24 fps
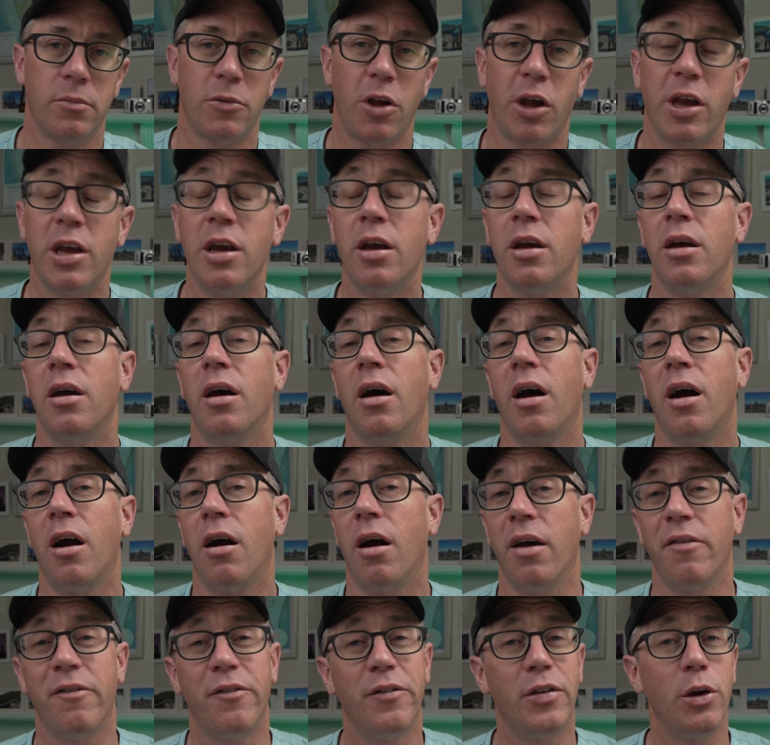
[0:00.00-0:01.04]
So here
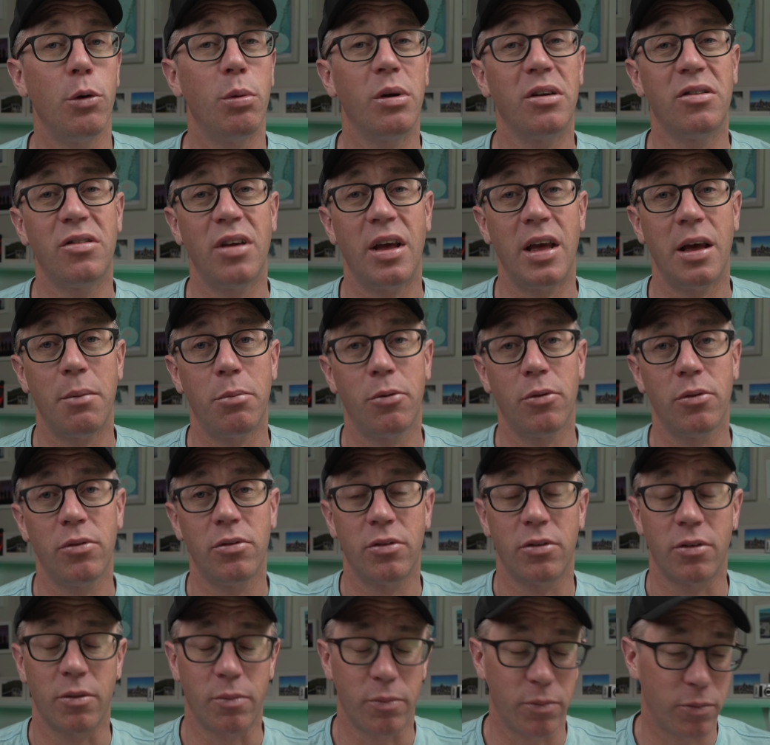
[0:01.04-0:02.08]
are a few examples,
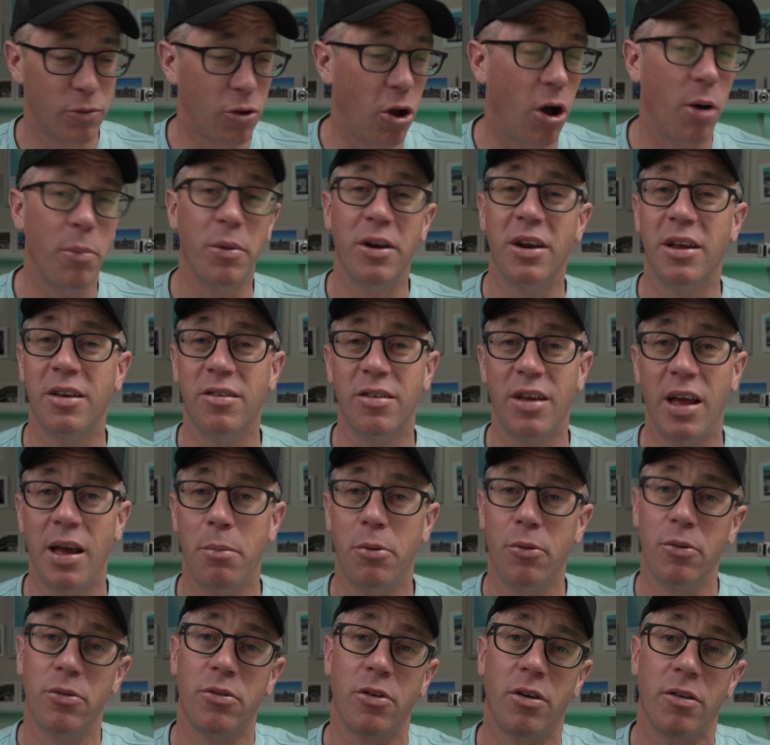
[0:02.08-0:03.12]
some common
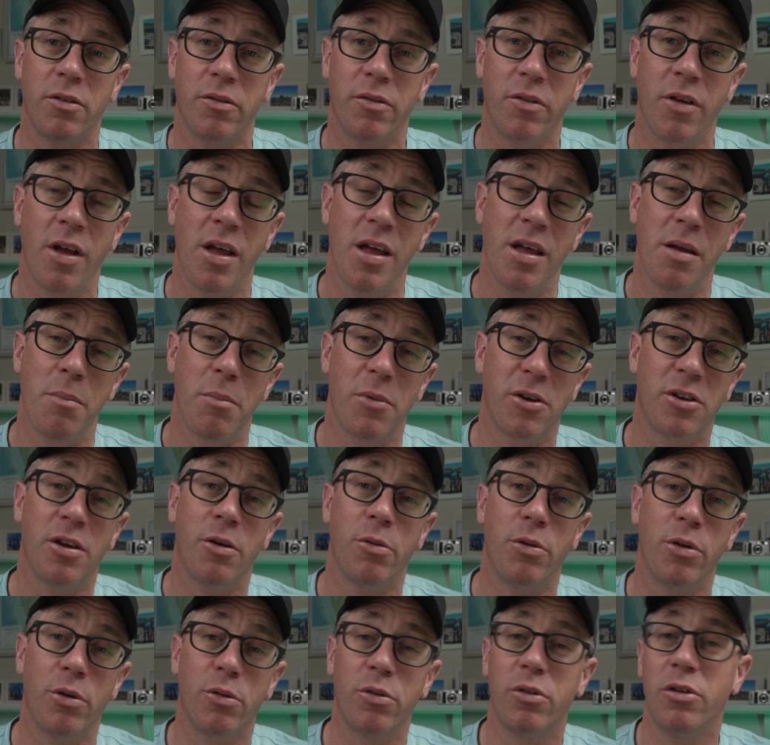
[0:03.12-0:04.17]
examples of
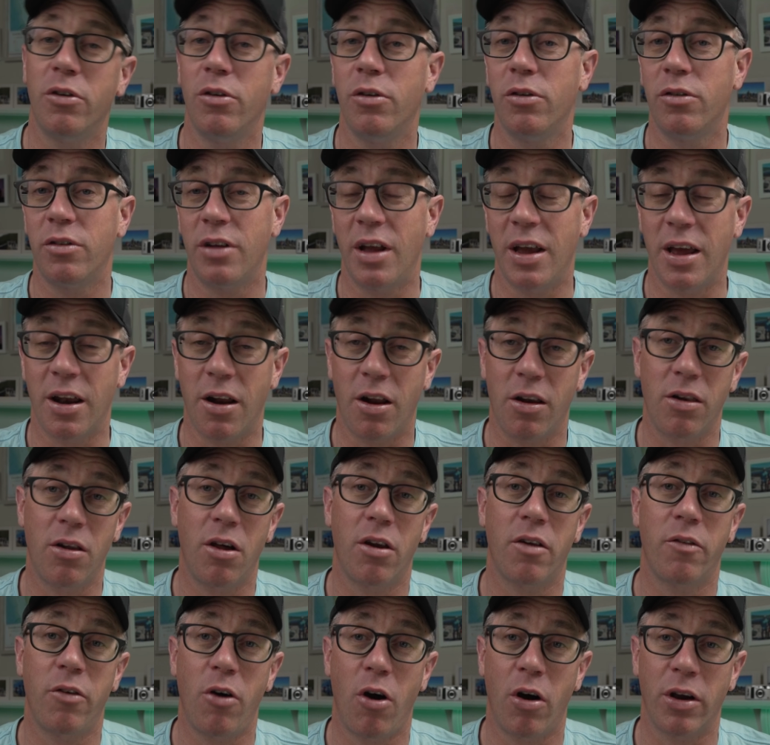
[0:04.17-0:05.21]
materials used in a
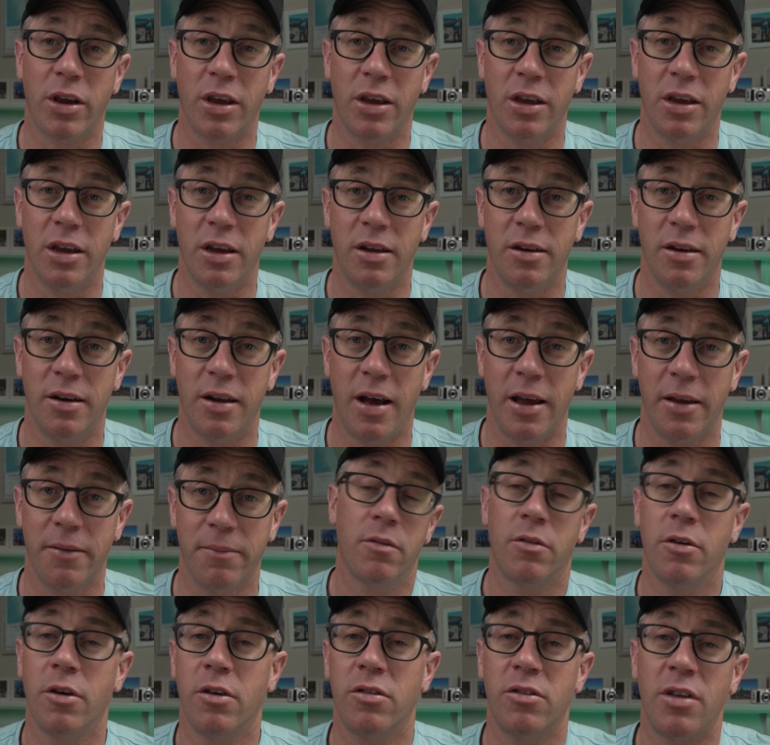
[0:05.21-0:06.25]
lot of hiking gear today.
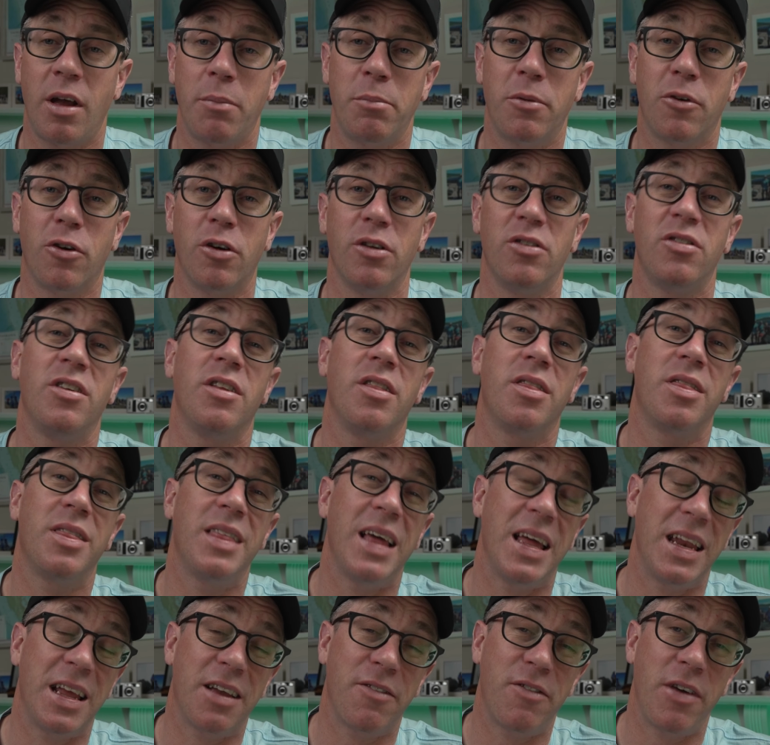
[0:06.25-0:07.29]
First up, you've got
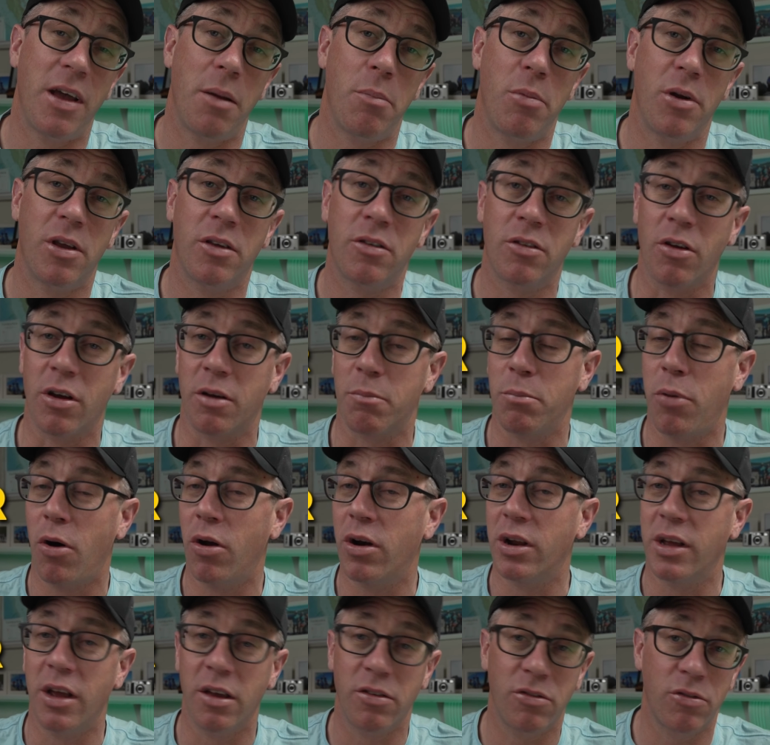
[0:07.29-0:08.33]
synthetic fabrics like
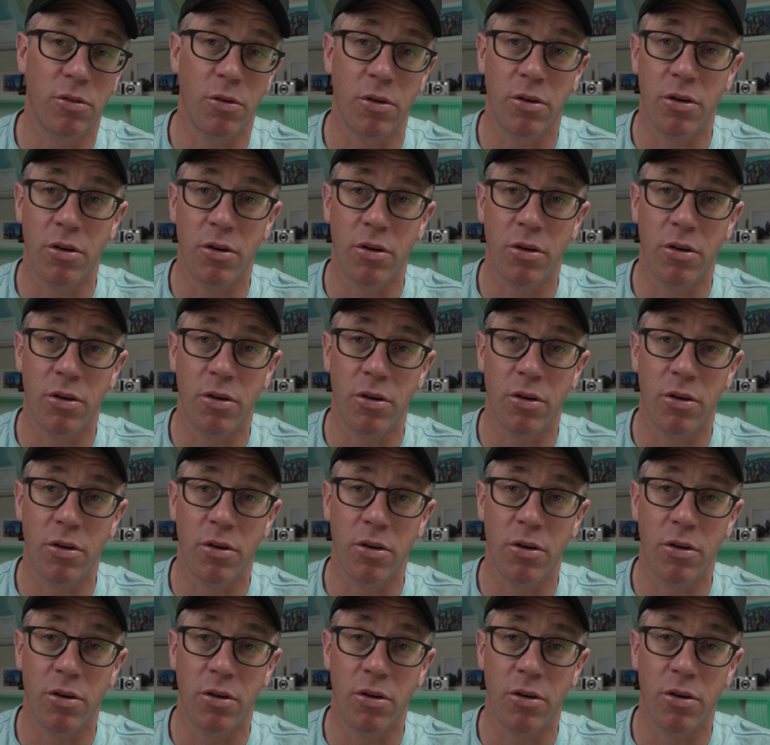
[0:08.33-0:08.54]
polyester and